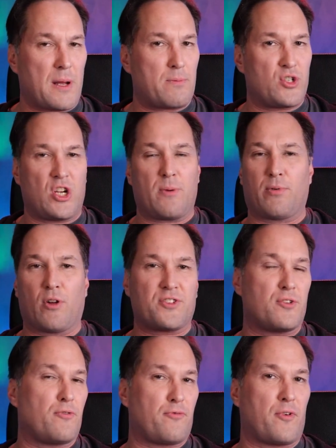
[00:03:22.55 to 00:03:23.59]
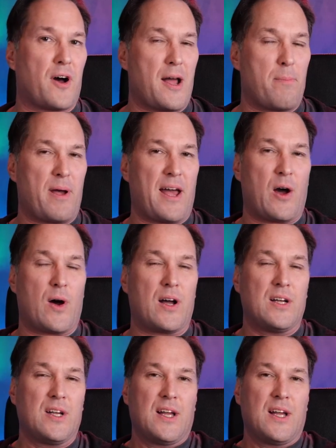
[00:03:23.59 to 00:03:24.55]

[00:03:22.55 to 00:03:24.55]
up ship, lots of firepower,